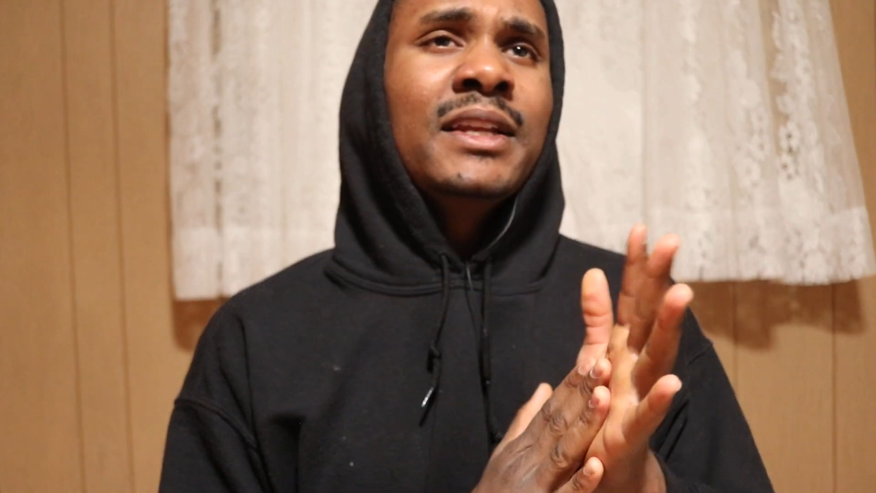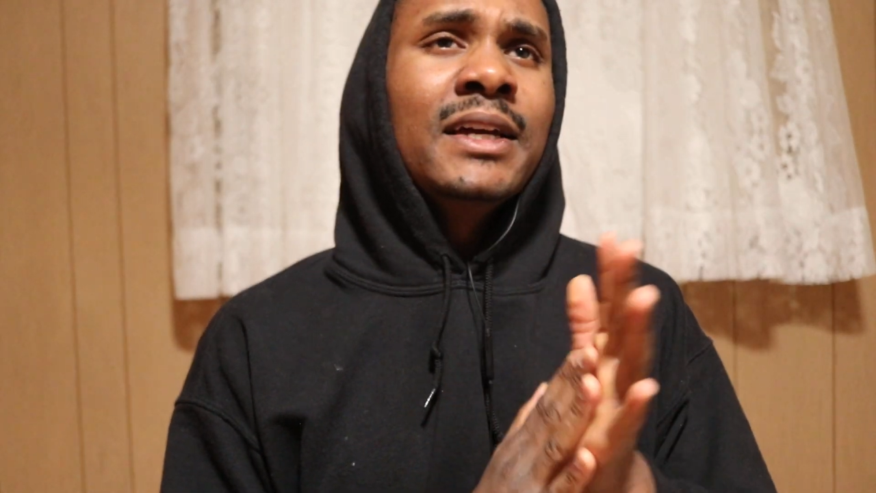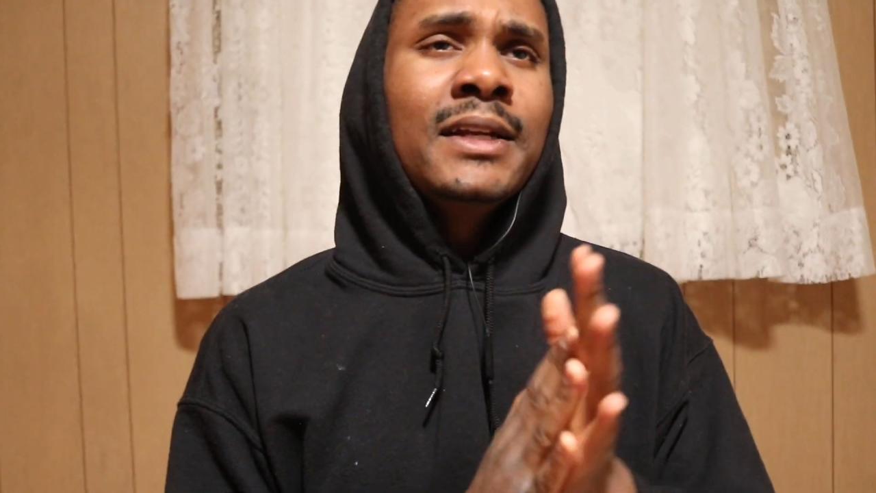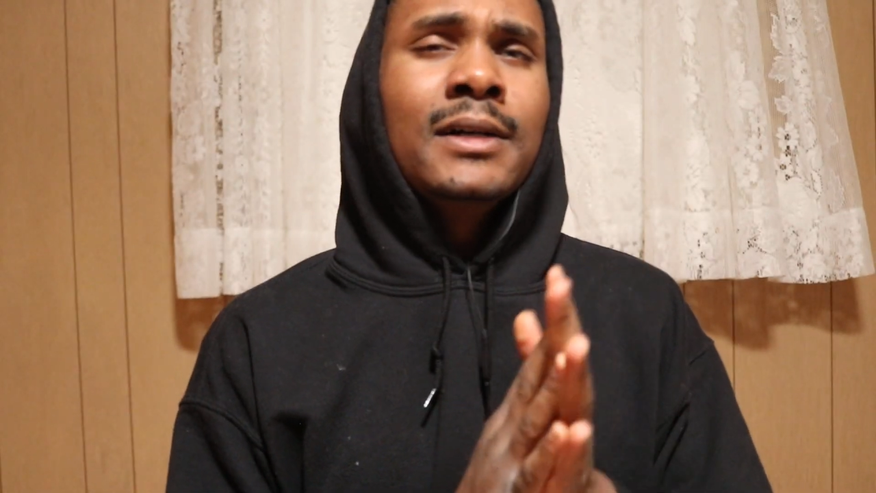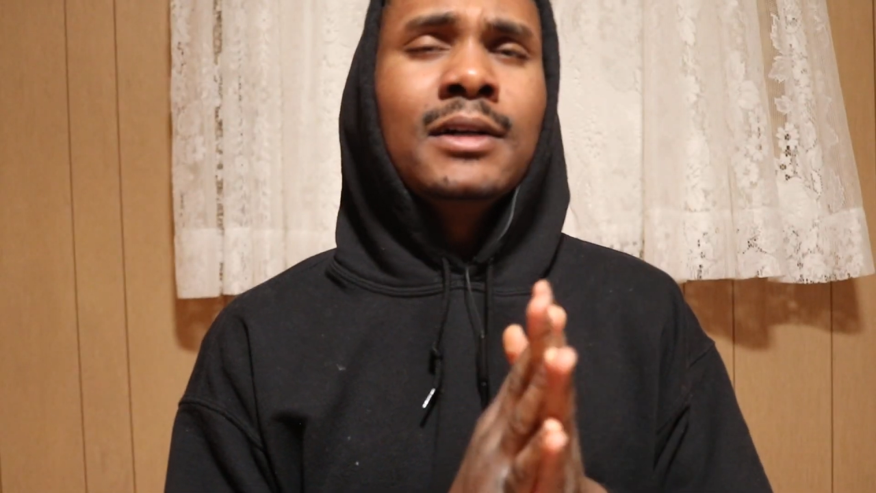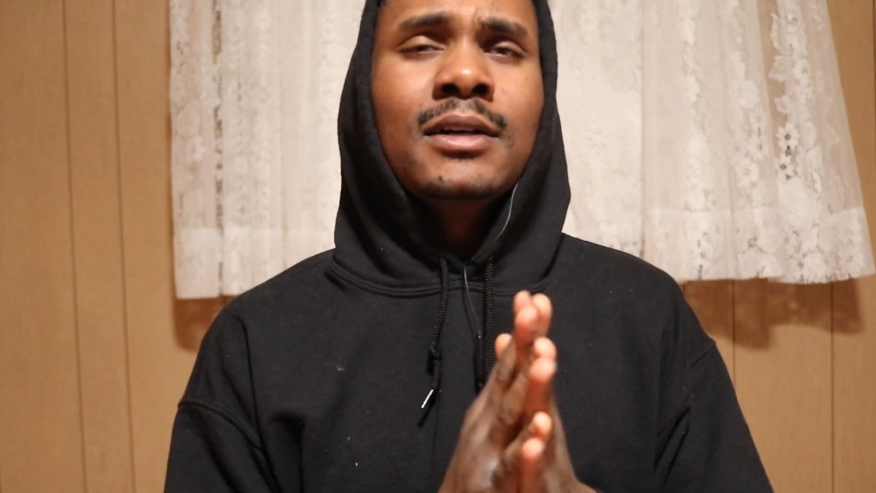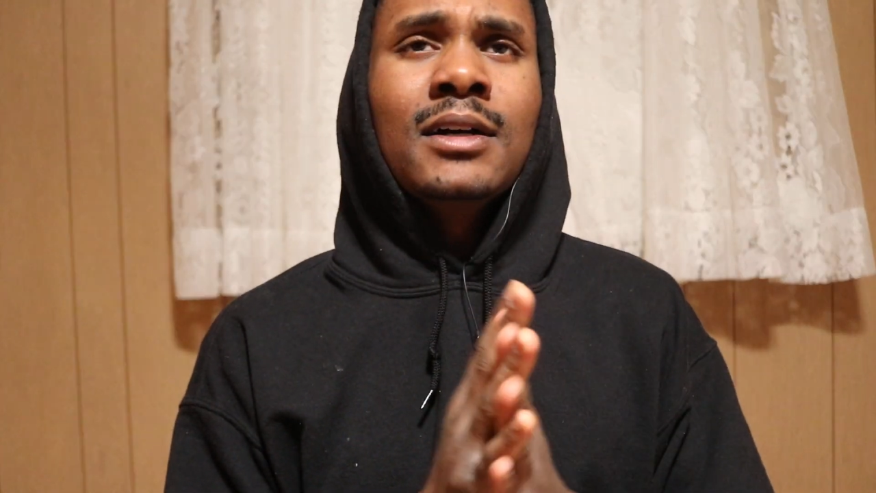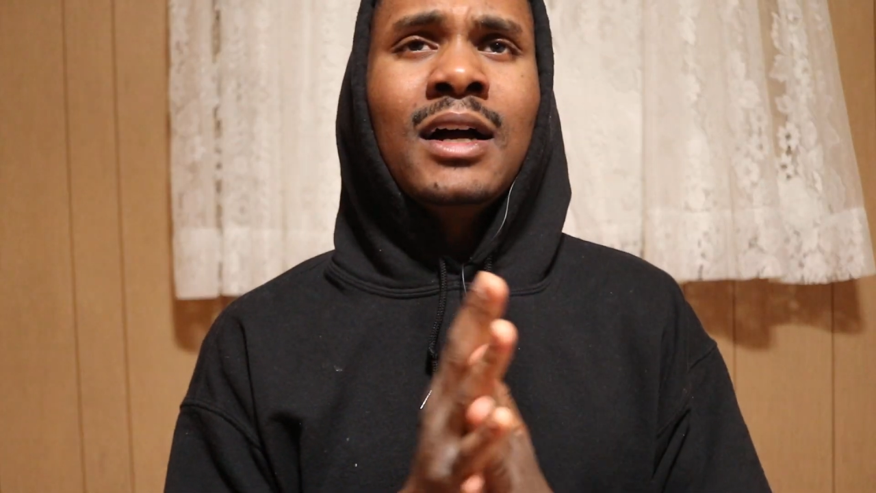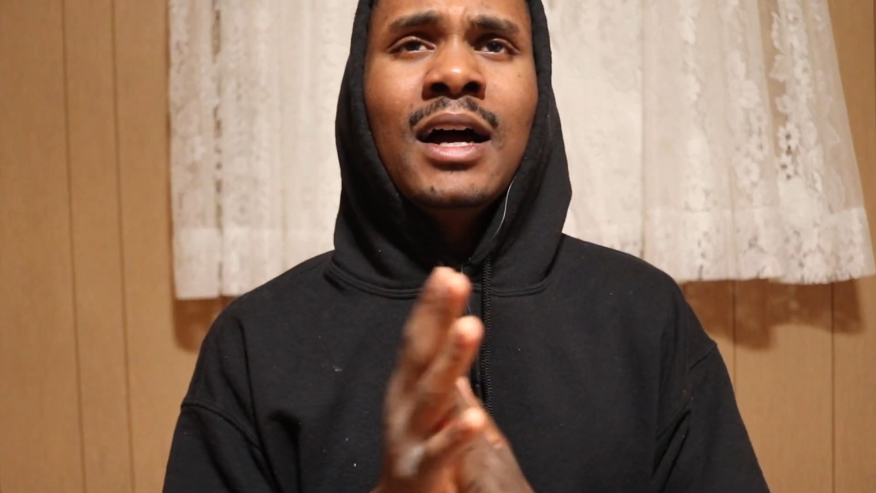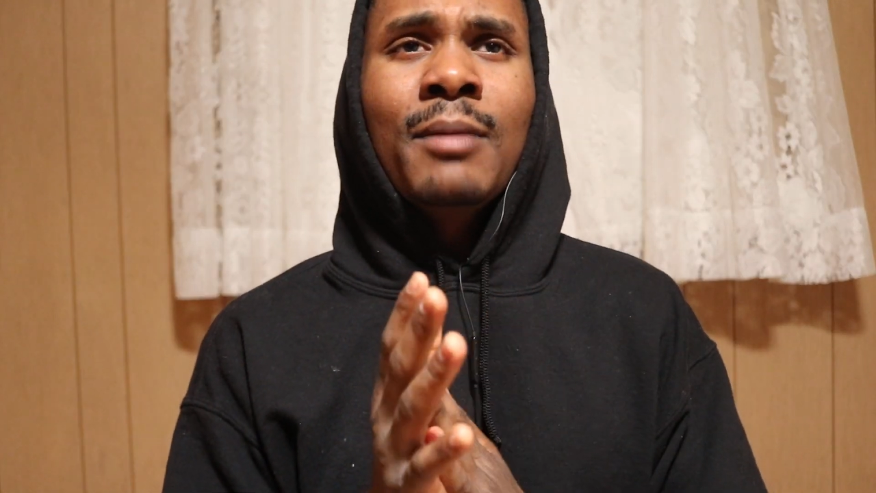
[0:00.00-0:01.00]

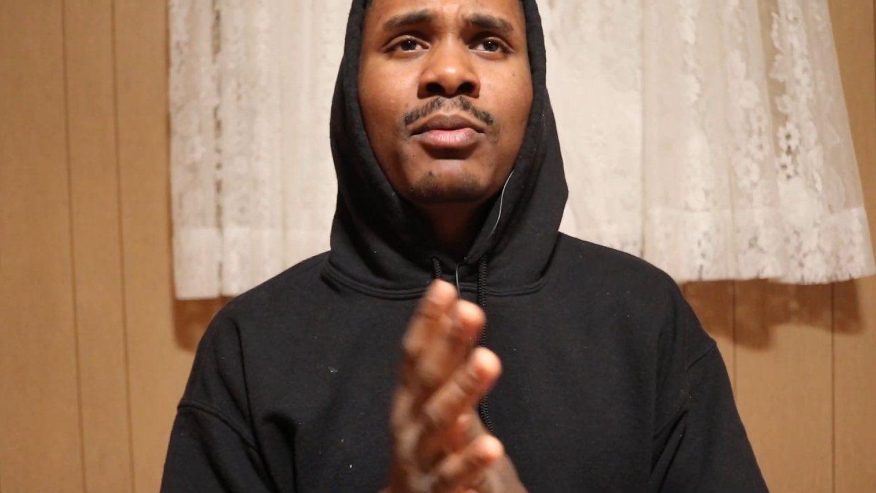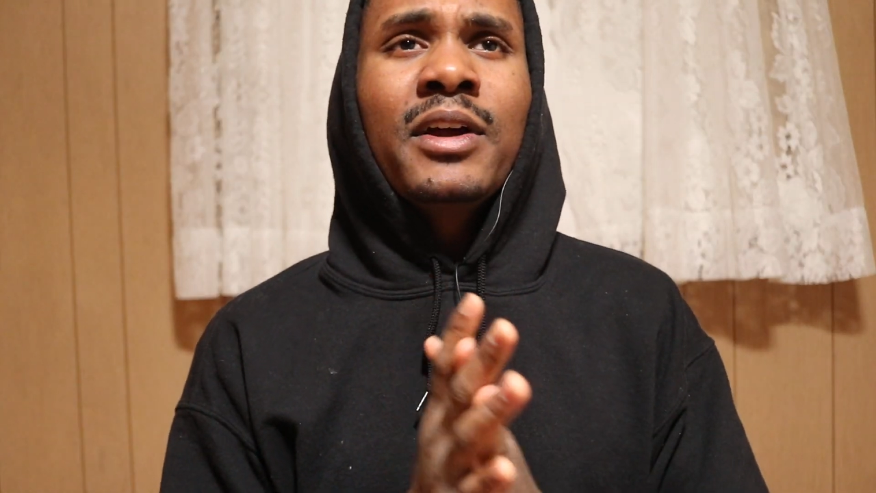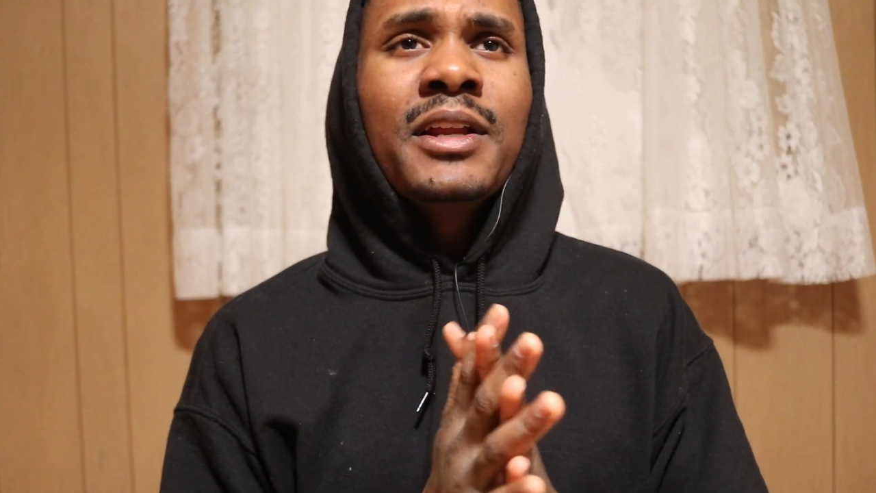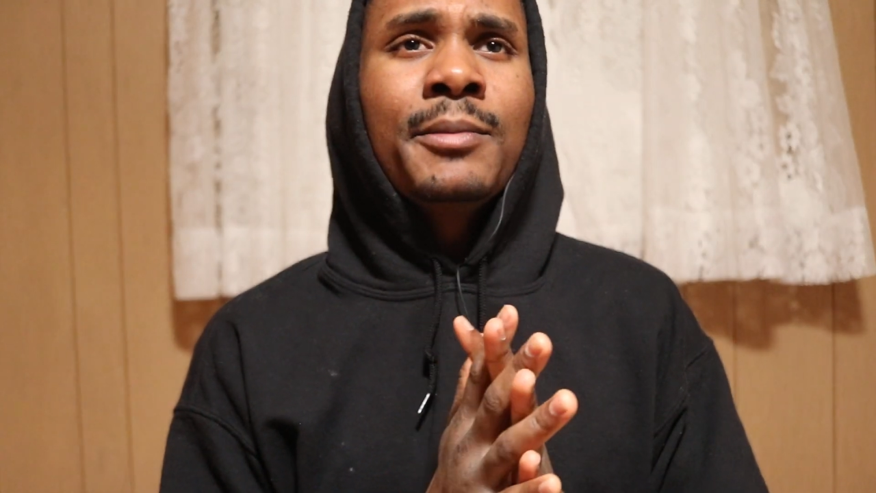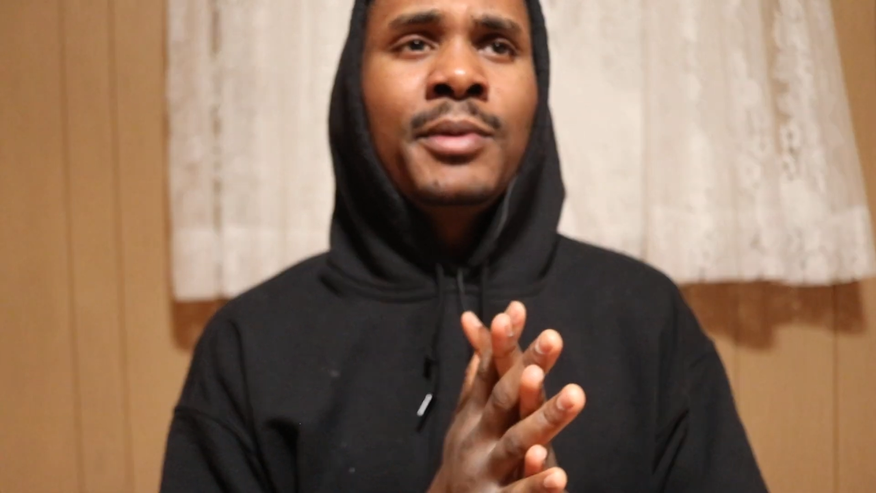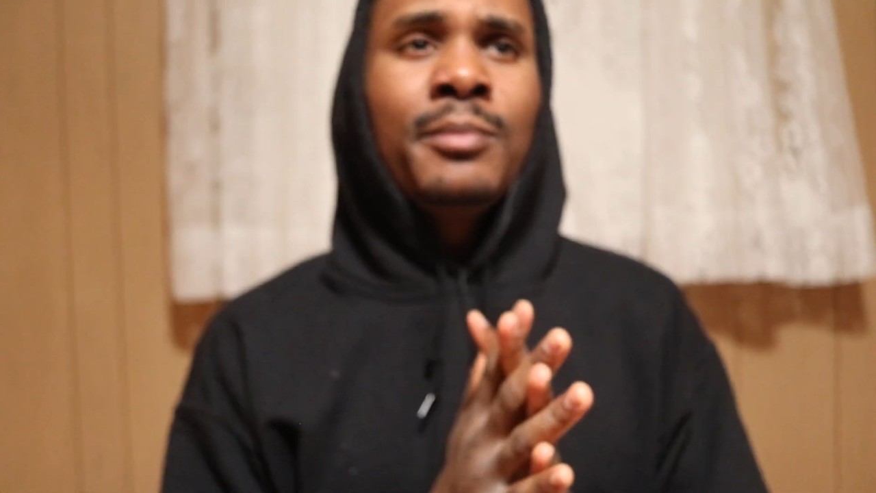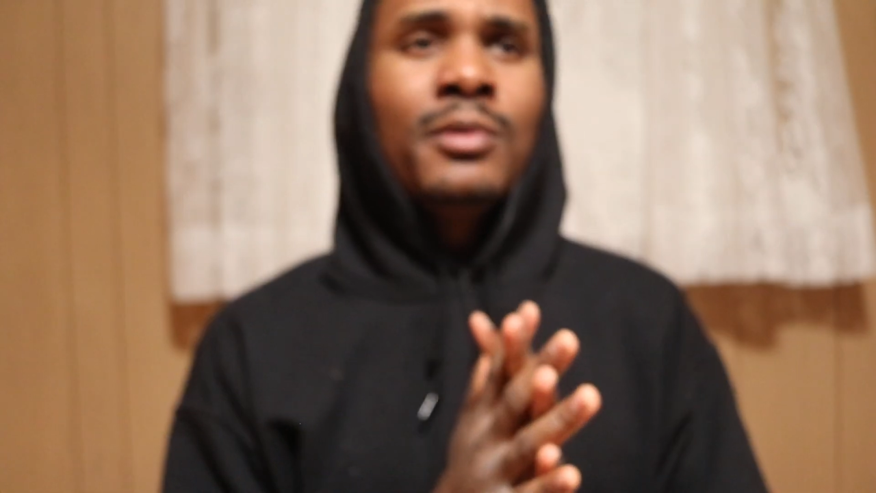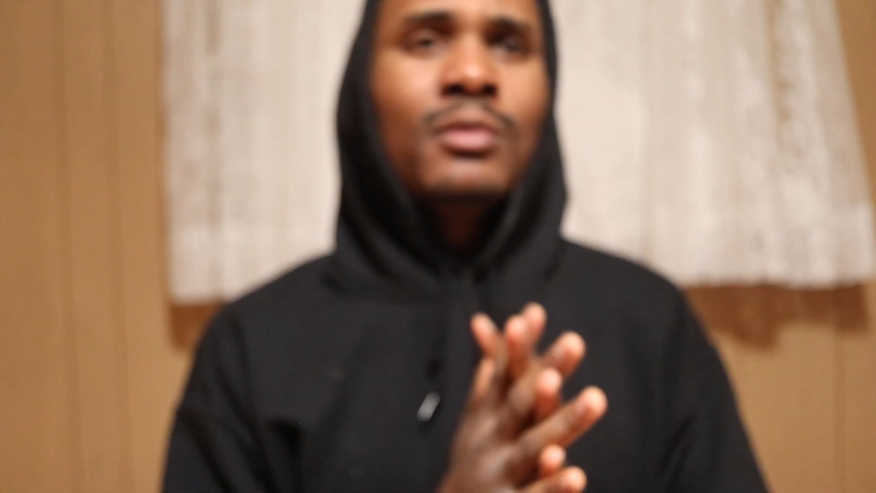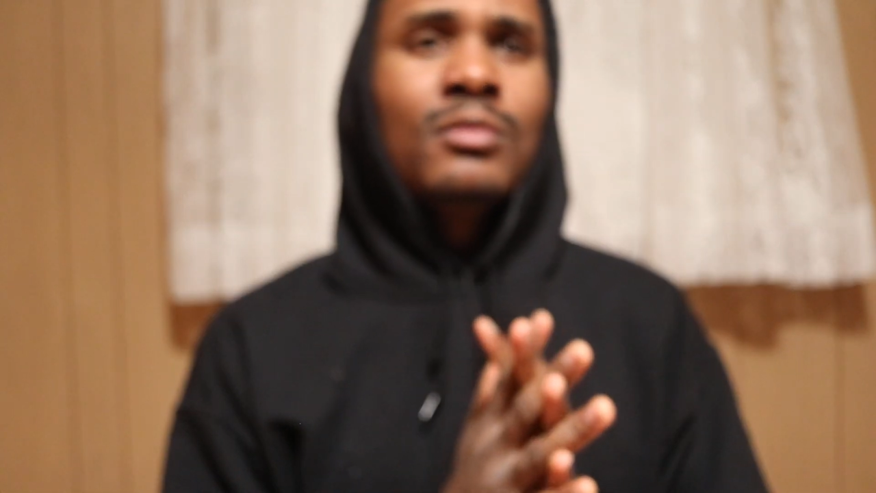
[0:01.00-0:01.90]
that people